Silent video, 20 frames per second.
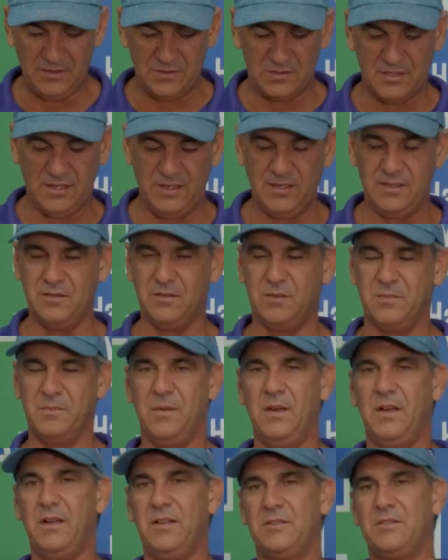cycler
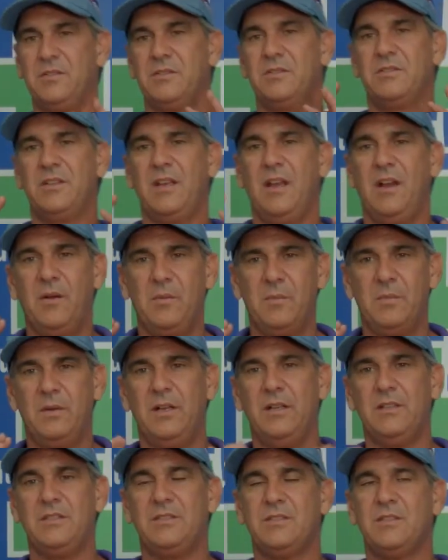monitors how
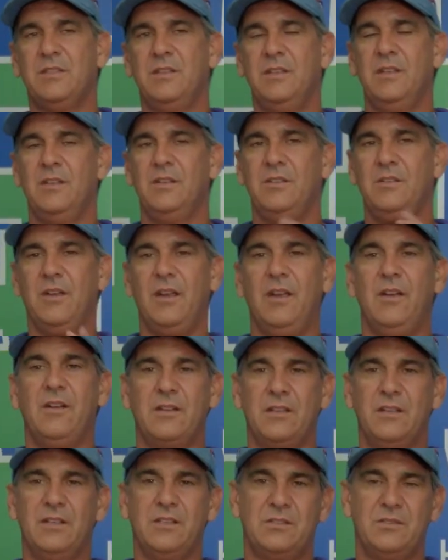much your air
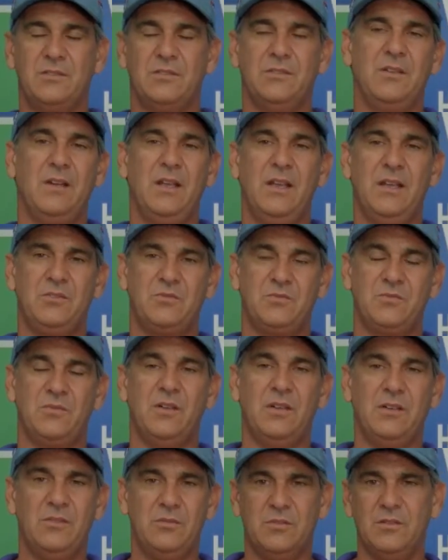conditioner has
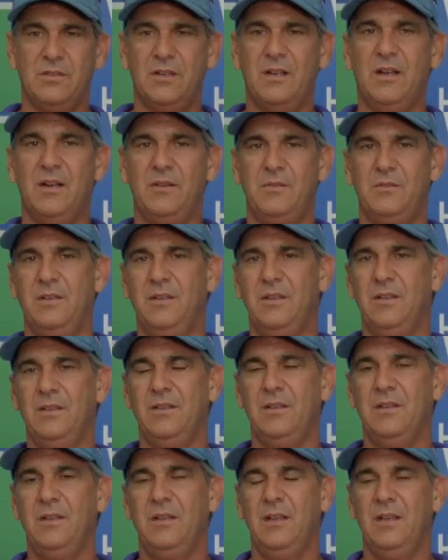run or not run.
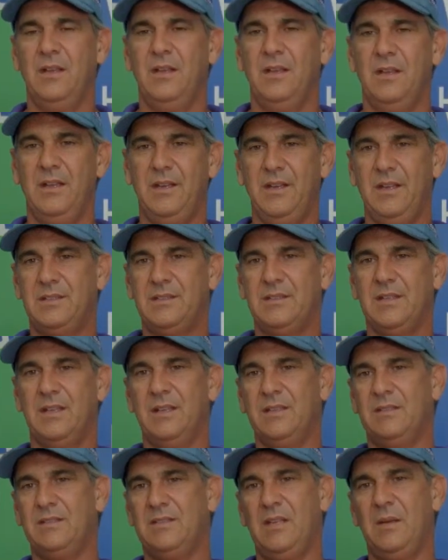And it's
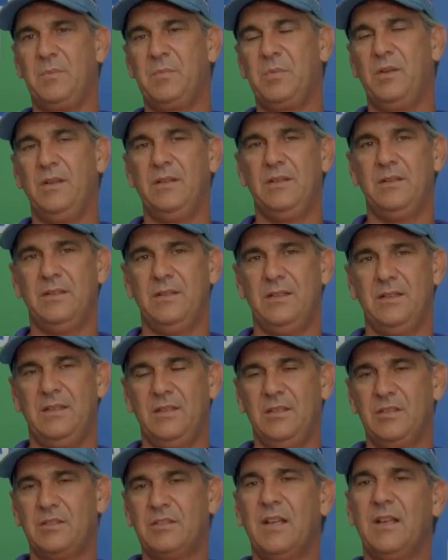a separate, it
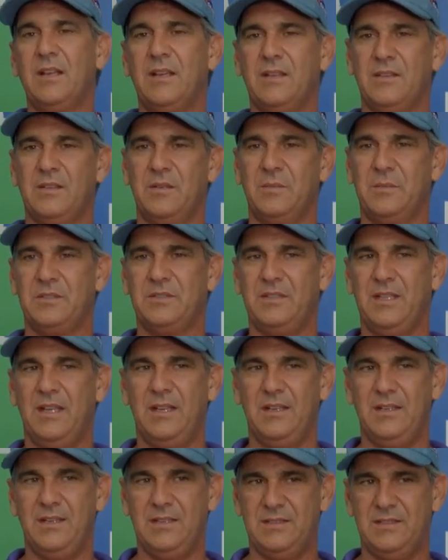looks like a
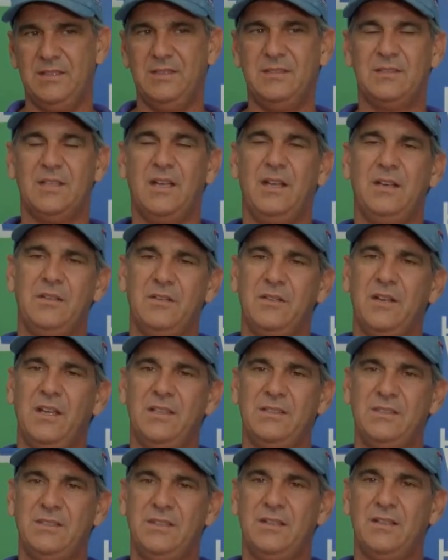thermostat. It's inside of your
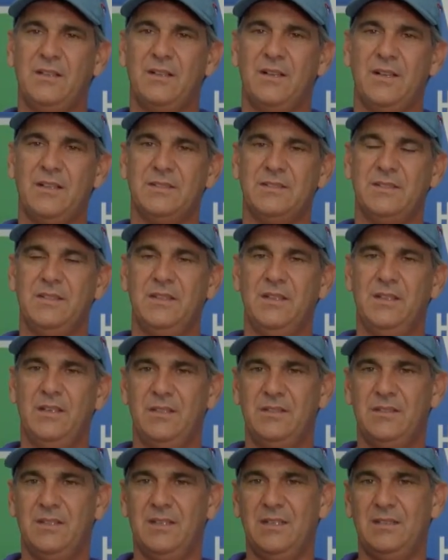AC closet and
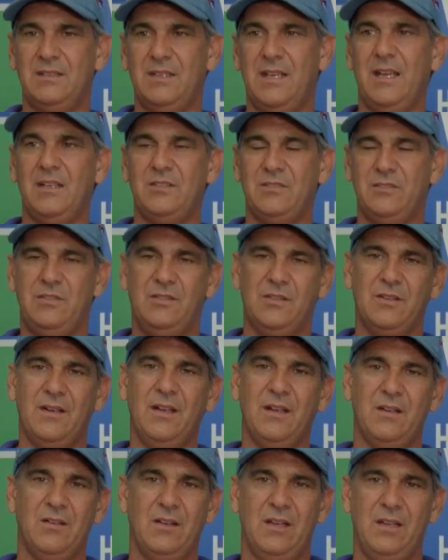it's attached to your
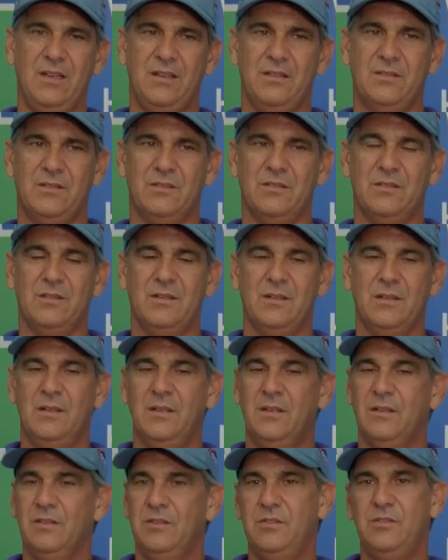air handler.
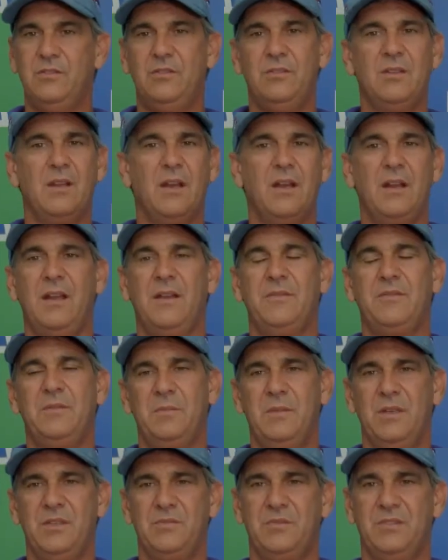You do not have to
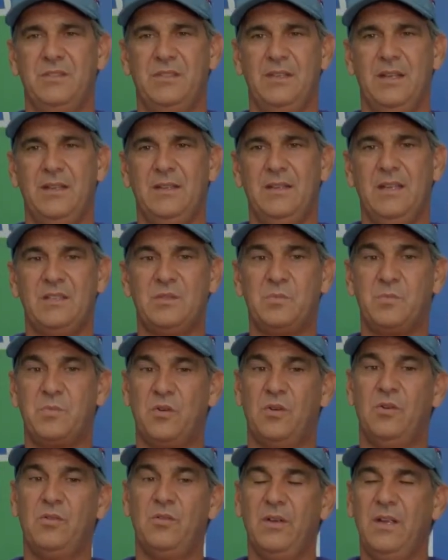mess with that. That's
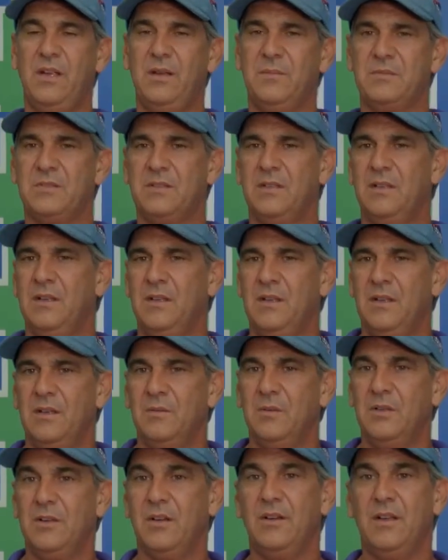programmed
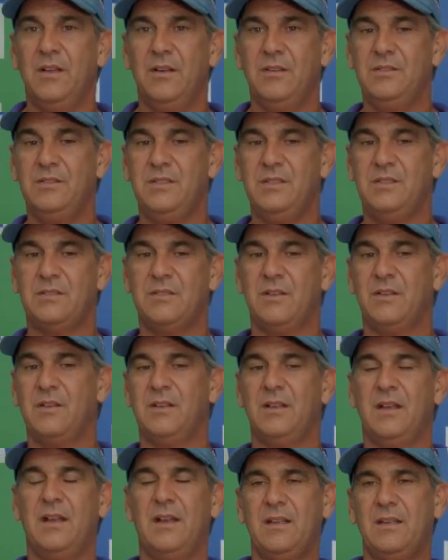when our Energy Star
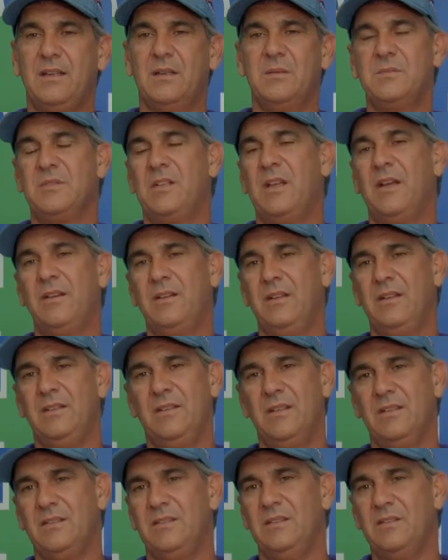guy comes out and
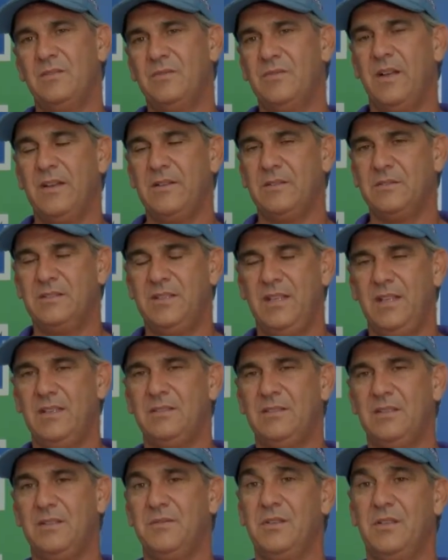does his final
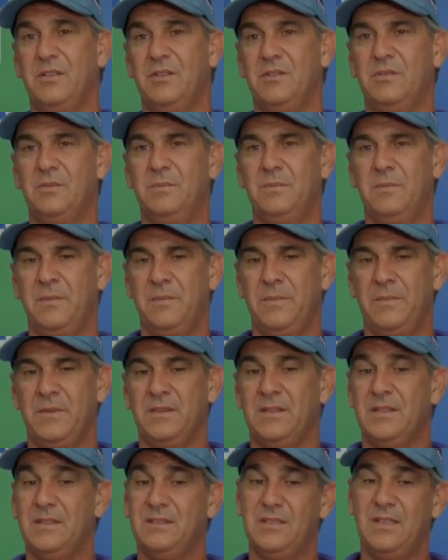test of the home
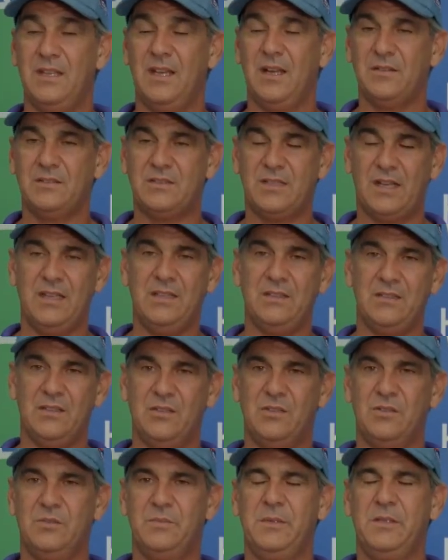to see how tight the
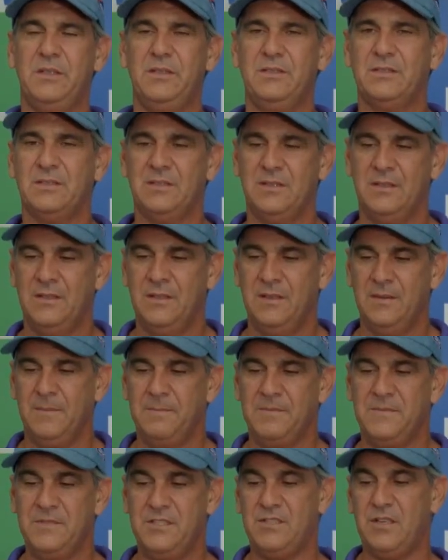home is.
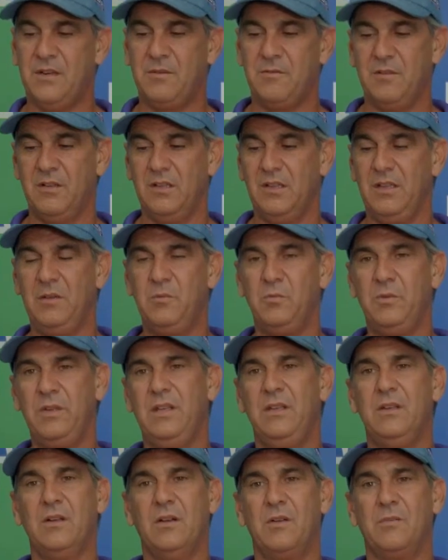Generally,
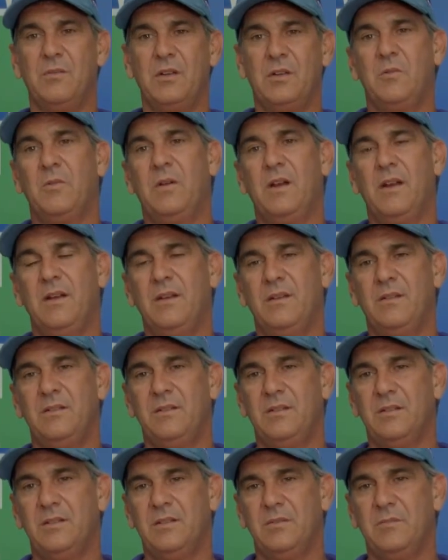we are
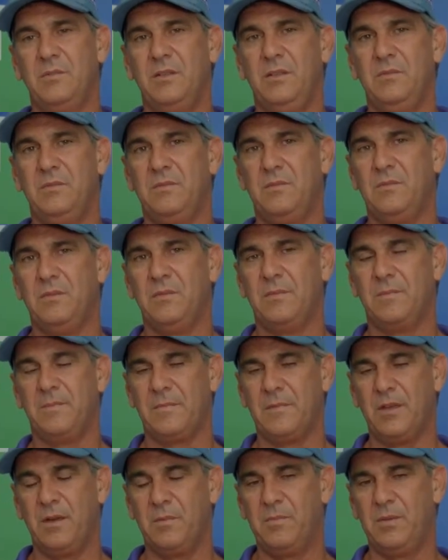required, we
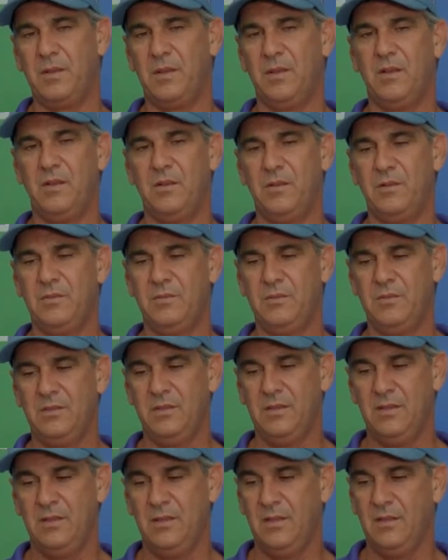are below
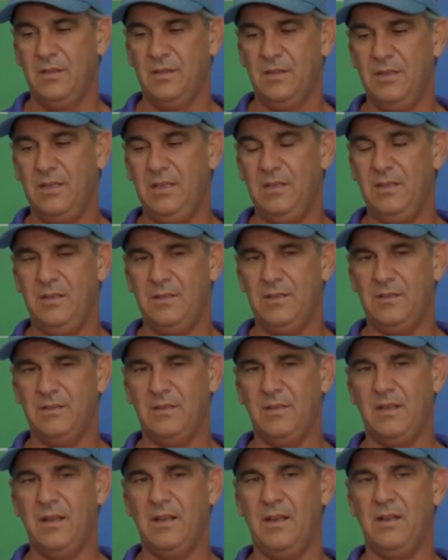the
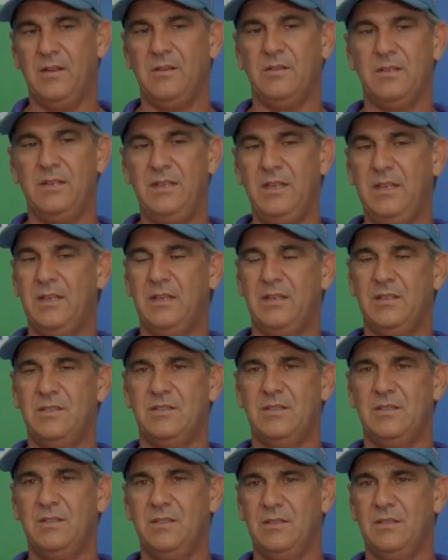air leakage